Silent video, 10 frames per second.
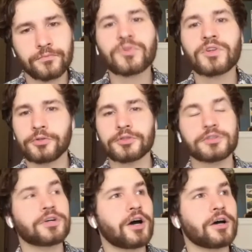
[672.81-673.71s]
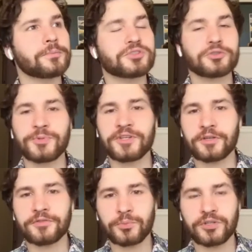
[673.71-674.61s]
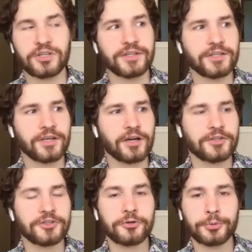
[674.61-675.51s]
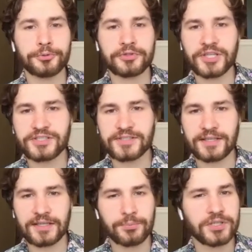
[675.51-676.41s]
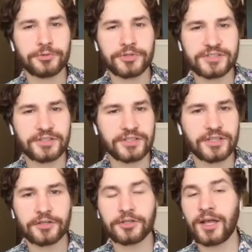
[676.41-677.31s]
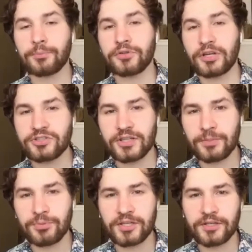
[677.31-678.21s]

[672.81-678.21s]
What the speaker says: Cool. So speaking of community, you released an EP recently, a collaboration EP